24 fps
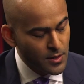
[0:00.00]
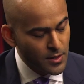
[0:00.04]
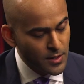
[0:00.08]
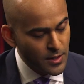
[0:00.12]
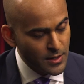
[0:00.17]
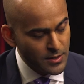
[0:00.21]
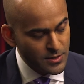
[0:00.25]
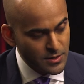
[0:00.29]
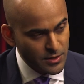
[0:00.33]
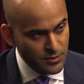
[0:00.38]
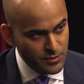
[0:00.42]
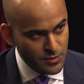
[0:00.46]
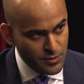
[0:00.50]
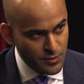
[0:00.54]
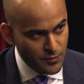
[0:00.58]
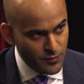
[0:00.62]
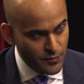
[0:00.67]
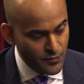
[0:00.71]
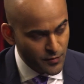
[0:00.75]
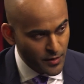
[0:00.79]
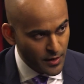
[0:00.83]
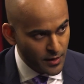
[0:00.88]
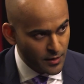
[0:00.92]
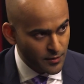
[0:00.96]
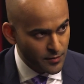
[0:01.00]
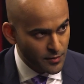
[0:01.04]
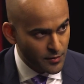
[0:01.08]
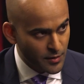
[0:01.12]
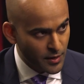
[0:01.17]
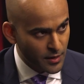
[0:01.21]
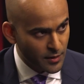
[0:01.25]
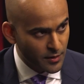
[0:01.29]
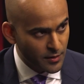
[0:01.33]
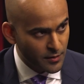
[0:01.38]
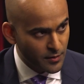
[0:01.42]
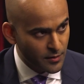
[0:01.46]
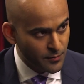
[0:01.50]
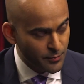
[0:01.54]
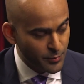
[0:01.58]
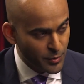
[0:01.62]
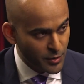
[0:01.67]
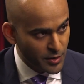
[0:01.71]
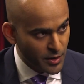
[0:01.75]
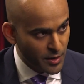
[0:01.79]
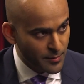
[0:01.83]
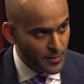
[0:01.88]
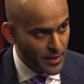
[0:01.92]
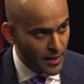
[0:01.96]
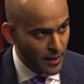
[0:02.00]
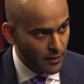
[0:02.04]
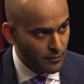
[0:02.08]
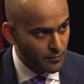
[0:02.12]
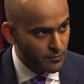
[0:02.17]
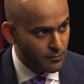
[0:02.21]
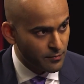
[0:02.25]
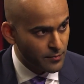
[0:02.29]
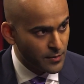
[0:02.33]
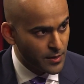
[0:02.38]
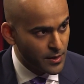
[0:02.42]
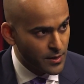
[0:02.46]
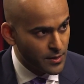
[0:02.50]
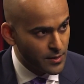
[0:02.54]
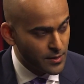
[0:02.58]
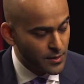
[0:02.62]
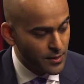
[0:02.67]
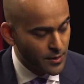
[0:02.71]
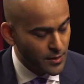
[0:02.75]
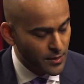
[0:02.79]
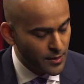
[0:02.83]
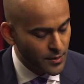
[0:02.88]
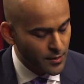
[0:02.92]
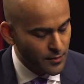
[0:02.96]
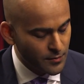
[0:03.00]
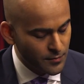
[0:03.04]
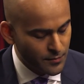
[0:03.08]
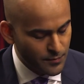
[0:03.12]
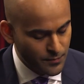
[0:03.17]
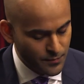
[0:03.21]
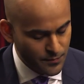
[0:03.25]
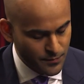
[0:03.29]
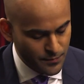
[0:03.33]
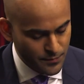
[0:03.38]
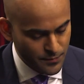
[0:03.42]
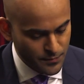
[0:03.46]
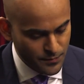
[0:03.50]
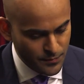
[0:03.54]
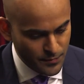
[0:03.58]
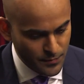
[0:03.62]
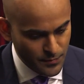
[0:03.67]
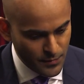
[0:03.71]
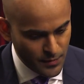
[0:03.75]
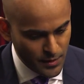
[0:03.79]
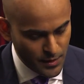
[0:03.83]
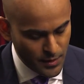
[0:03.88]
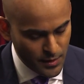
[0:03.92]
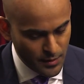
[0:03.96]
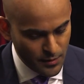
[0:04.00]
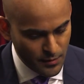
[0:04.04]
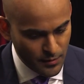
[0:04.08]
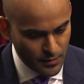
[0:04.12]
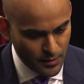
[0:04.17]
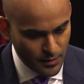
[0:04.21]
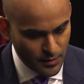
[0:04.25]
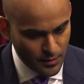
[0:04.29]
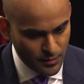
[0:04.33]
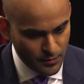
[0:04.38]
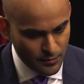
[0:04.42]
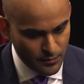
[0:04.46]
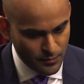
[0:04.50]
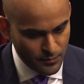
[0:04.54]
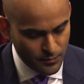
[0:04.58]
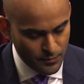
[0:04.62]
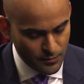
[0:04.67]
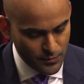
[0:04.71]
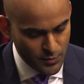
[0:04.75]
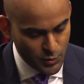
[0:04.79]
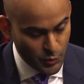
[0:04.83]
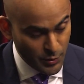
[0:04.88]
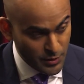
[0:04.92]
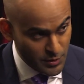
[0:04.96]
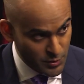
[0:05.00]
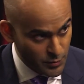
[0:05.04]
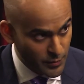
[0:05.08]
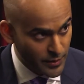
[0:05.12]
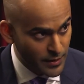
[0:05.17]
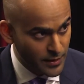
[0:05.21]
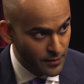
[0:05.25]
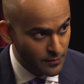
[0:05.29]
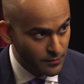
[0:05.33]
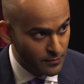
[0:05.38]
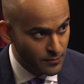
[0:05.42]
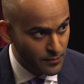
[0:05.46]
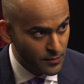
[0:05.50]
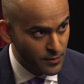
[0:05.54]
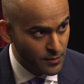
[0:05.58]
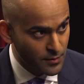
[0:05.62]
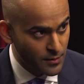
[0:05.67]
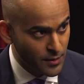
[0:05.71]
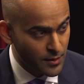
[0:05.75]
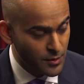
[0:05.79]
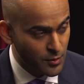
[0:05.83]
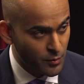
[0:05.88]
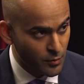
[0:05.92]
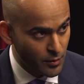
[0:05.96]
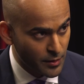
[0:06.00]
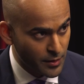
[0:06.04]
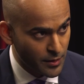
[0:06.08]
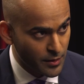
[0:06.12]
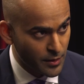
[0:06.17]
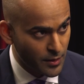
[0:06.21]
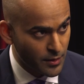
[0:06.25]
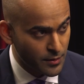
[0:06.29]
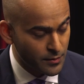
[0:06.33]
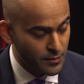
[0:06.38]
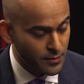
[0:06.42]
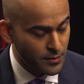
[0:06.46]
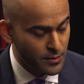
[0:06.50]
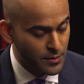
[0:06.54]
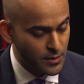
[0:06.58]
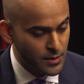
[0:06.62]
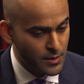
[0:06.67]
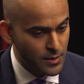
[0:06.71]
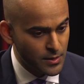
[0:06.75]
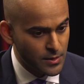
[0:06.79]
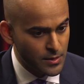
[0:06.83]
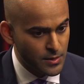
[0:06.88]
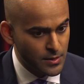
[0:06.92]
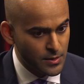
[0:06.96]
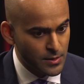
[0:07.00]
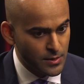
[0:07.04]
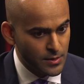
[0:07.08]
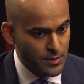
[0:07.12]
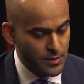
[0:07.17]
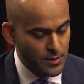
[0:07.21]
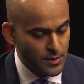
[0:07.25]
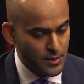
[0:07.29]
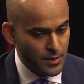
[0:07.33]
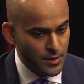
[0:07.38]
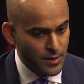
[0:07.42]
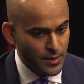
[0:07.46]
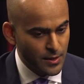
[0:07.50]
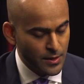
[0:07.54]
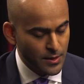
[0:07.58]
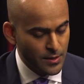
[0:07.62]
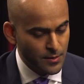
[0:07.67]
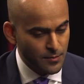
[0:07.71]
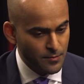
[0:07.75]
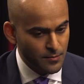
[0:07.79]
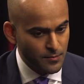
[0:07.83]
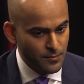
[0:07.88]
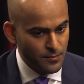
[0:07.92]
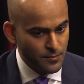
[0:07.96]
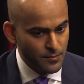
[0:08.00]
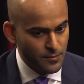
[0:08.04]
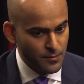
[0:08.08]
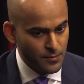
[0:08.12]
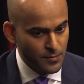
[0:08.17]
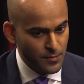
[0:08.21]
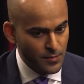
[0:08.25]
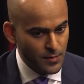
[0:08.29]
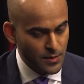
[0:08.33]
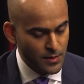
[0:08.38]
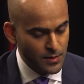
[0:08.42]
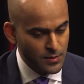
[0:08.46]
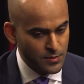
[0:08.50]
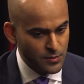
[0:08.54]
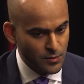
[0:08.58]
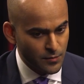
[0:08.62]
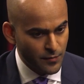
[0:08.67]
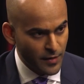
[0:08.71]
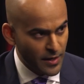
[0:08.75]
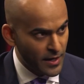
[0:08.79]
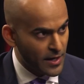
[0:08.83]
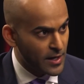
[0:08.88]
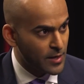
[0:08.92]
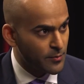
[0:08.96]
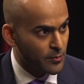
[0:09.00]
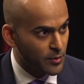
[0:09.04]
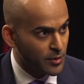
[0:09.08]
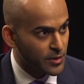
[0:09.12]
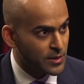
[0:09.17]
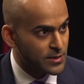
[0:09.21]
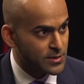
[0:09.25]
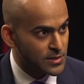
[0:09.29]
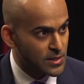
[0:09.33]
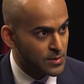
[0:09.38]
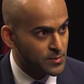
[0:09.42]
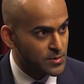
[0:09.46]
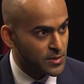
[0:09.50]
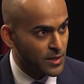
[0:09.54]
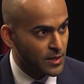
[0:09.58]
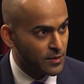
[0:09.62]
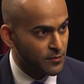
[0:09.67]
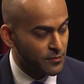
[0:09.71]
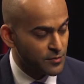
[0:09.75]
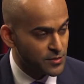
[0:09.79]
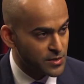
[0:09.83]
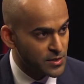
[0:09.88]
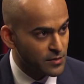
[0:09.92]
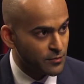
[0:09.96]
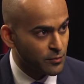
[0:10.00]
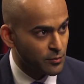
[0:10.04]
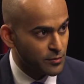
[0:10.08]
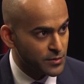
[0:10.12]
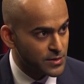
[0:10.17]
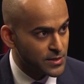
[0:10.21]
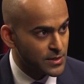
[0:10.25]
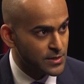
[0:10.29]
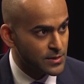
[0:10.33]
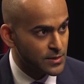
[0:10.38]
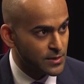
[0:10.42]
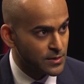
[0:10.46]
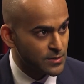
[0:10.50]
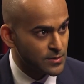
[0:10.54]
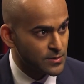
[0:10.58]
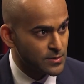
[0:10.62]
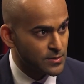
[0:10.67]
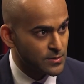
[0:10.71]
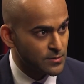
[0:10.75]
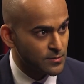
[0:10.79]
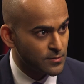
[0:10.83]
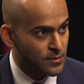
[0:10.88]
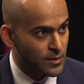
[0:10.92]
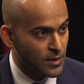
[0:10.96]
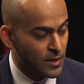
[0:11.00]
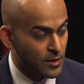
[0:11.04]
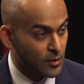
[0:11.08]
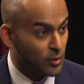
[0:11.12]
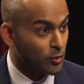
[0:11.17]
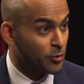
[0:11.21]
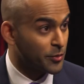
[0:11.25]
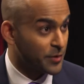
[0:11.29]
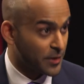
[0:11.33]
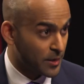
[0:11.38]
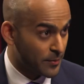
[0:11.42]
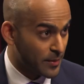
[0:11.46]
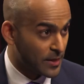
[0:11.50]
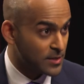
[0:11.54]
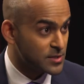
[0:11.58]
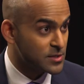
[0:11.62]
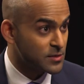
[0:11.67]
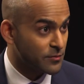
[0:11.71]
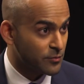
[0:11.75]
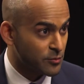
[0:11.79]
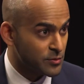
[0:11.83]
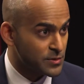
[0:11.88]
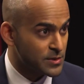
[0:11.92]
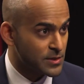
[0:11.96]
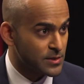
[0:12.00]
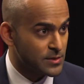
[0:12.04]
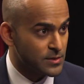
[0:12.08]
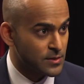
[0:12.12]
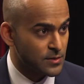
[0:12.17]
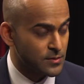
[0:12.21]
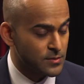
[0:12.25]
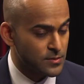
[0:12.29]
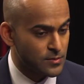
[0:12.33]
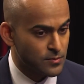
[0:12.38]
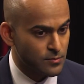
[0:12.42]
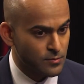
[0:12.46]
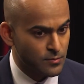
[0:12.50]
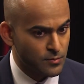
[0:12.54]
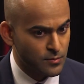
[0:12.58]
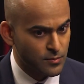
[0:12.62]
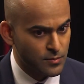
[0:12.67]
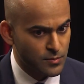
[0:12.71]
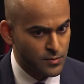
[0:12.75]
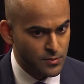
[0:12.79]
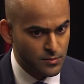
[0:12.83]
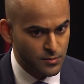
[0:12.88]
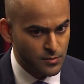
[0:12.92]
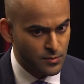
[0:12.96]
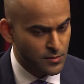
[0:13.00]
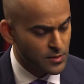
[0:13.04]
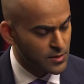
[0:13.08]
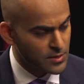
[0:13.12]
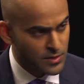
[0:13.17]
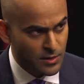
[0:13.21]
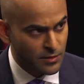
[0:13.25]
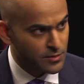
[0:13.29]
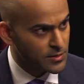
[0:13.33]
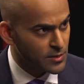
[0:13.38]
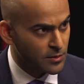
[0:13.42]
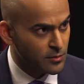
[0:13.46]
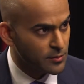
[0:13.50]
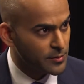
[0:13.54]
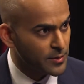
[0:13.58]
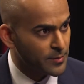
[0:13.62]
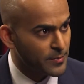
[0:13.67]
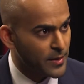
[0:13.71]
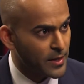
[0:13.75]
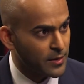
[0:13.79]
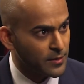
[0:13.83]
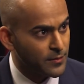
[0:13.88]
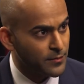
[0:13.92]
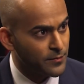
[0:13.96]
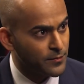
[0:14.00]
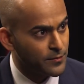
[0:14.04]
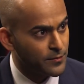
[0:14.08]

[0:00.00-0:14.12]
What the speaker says: And tell us, you've got a book coming out in 2020 that you're working on. Sort of a handbook, it seems like, for civil resistance, learning about civil resistance. Tell us a little bit about it.